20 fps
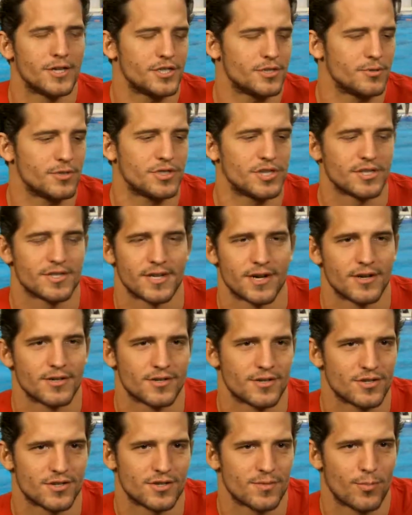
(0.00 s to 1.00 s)
She was just there as
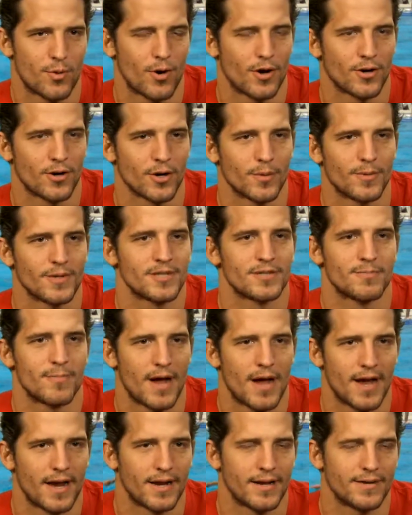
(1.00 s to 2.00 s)
a support group, as
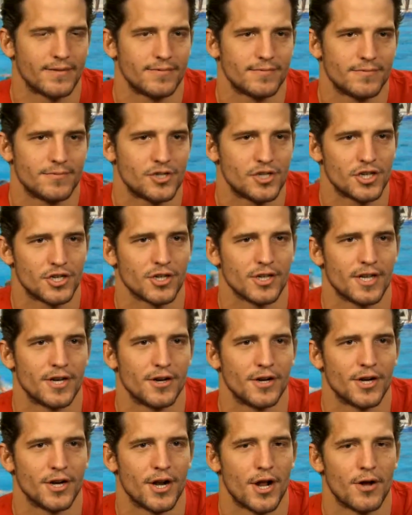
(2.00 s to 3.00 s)
my
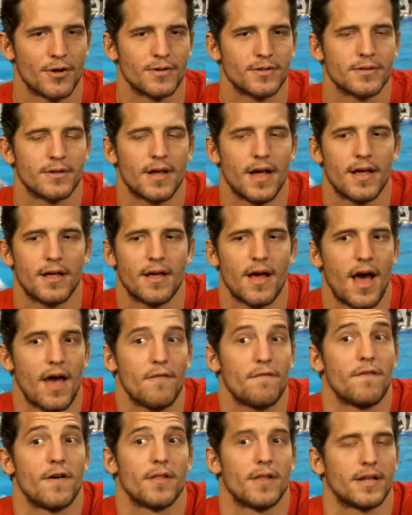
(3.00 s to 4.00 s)
cheerleader, you know, and I, I
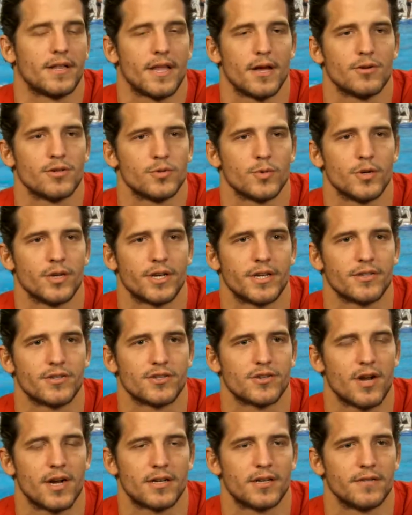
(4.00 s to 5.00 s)
felt like that was really
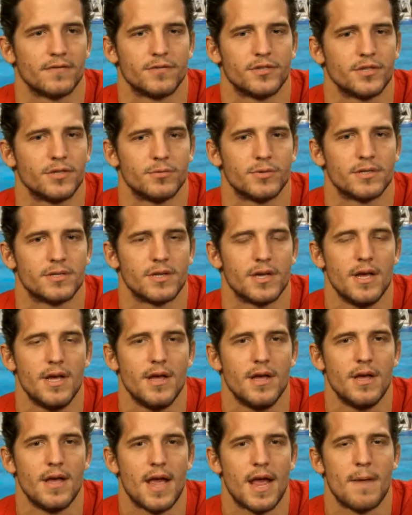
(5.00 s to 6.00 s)
constructive. She was,
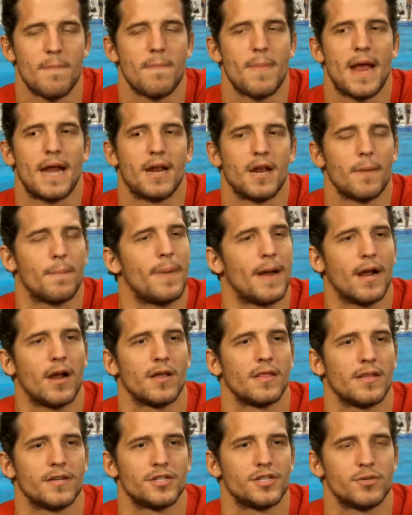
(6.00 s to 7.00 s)
and made it
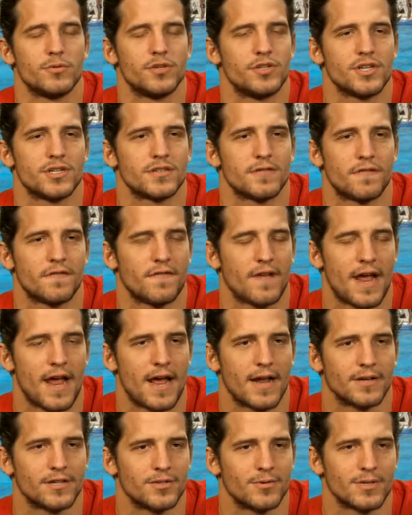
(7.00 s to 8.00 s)
apparent that she was just a
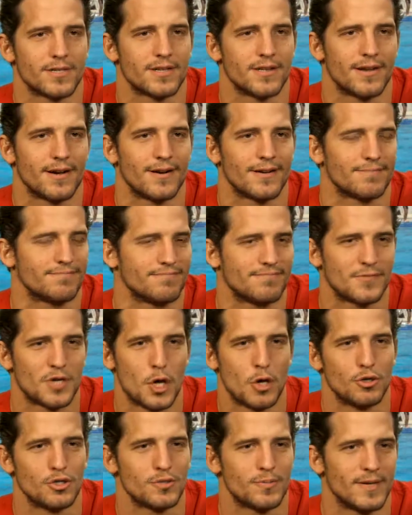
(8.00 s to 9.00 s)
fan. She wasn't there to
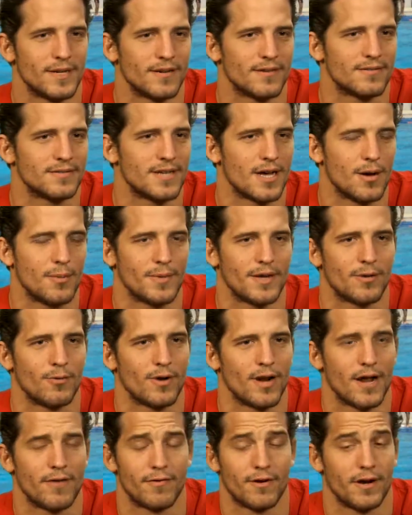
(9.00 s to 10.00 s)
coach me or tell me
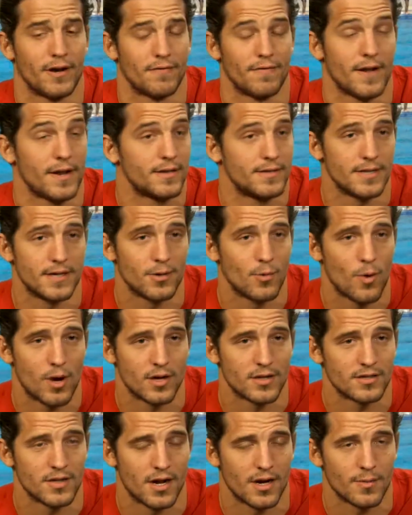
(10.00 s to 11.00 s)
whatever. And if I didn't want
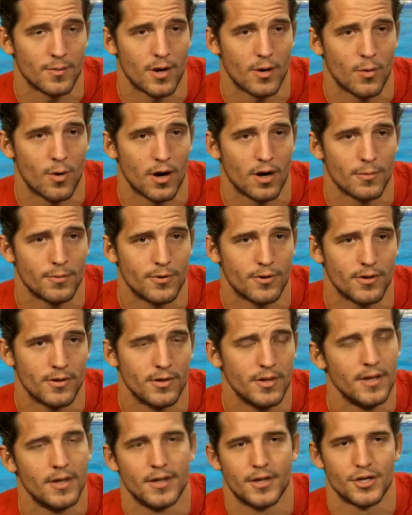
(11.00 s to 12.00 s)
to talk about water polo,
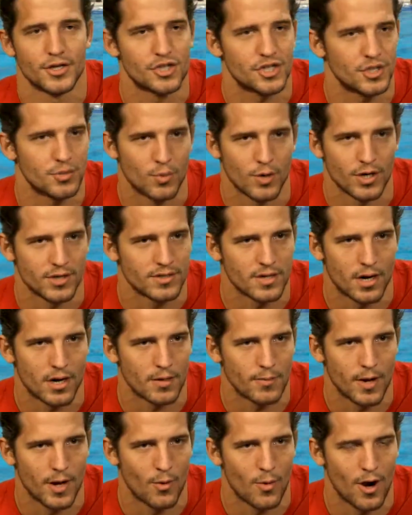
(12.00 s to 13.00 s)
she wouldn't talk
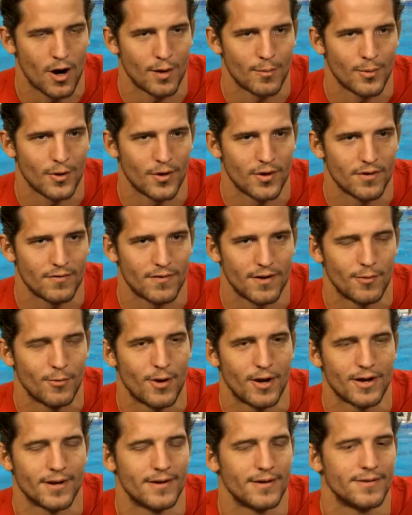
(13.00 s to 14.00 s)
about water polo. If I
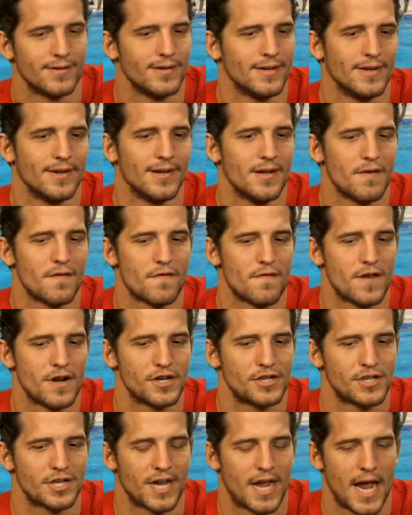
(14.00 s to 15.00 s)
wanted to
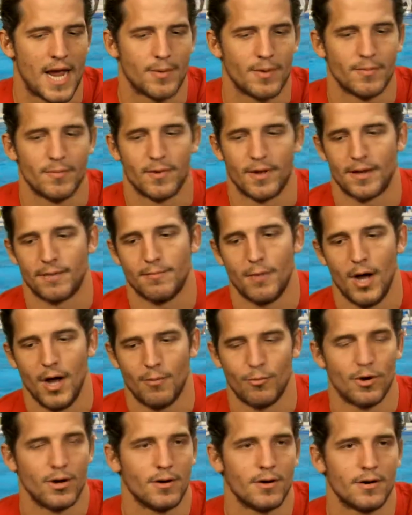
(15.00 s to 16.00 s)
finish a game and be like,
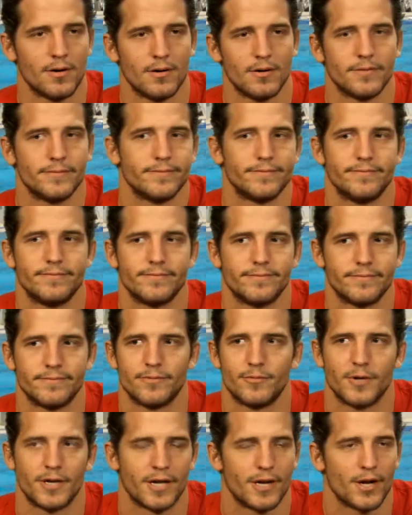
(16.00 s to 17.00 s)
Mom, what are
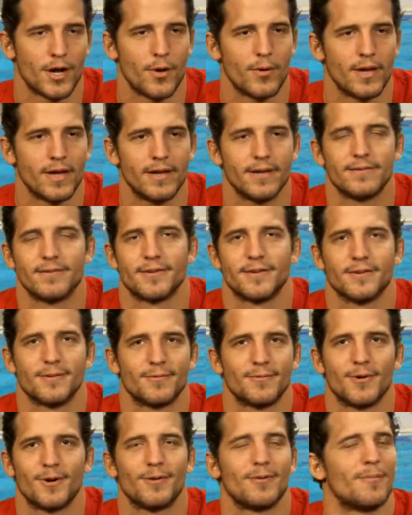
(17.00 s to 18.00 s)
we going to go eat or
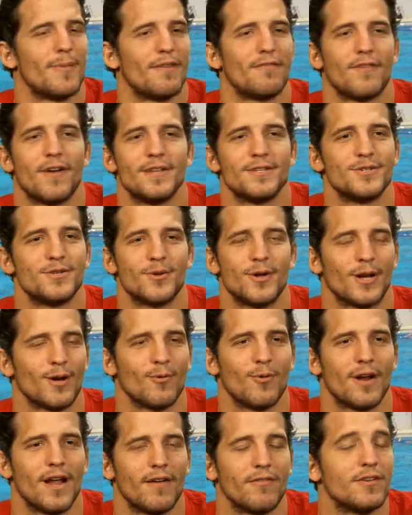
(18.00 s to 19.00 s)
what are my friends doing or
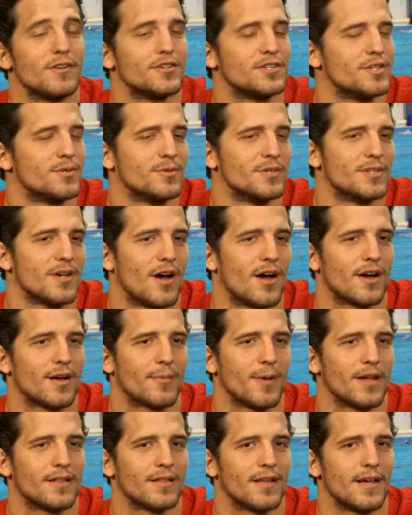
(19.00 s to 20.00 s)
whatever, she would talk
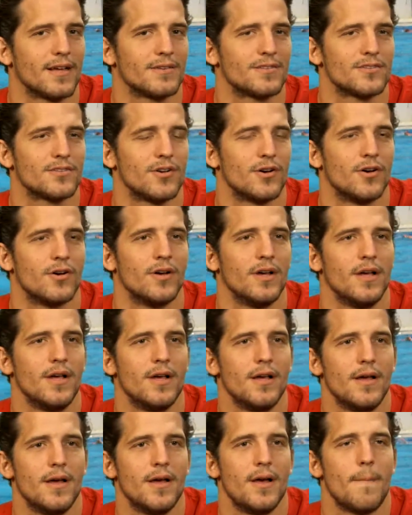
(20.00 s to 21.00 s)
about that. So
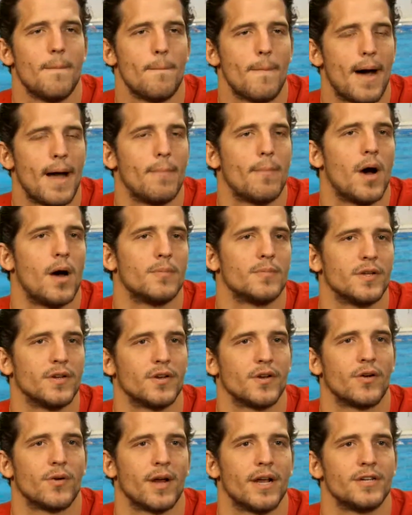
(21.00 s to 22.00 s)
my mom did a
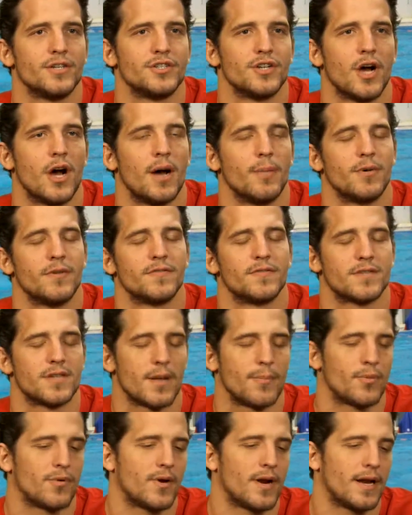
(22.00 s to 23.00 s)
great job of
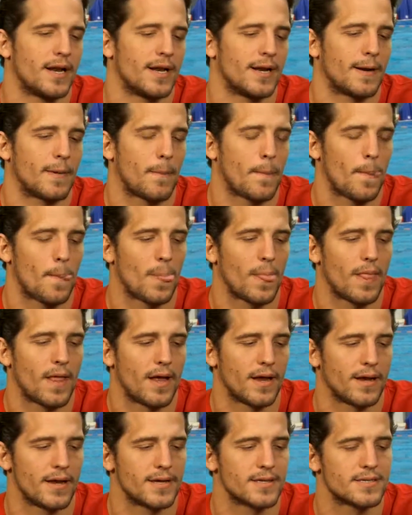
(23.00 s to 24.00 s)
separating,
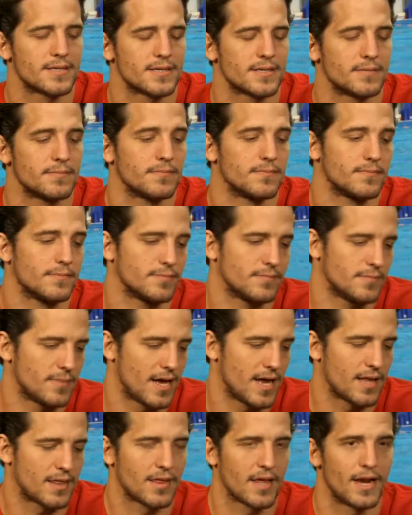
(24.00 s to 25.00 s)
I guess, my
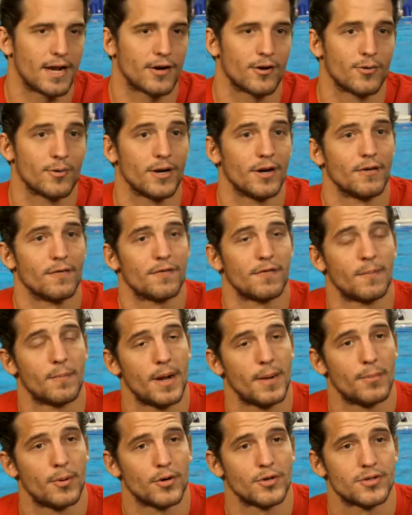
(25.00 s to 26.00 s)
athletic career from
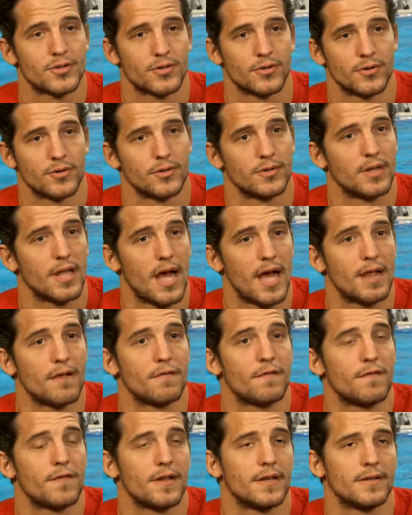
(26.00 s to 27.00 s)
my personal
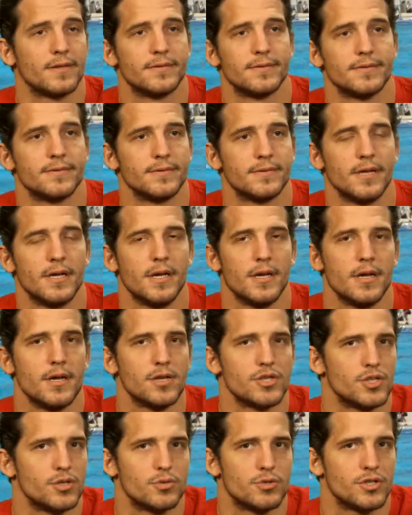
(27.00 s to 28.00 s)
life, and
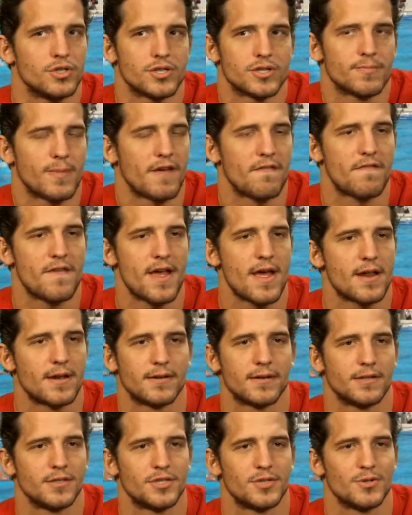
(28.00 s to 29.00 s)
she was just my fan,
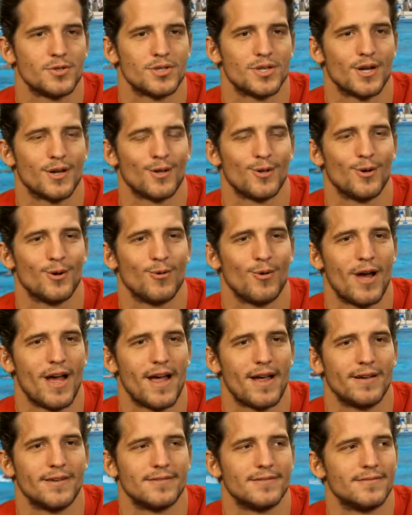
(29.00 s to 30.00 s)
and she was there the whole
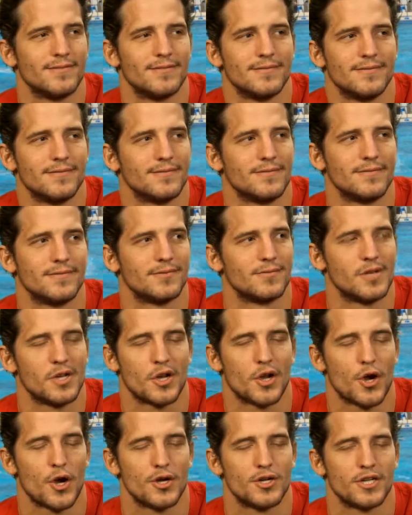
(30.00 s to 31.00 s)
way and
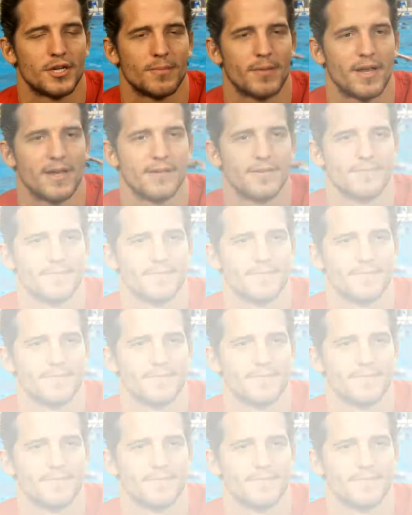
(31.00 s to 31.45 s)
encouraging me.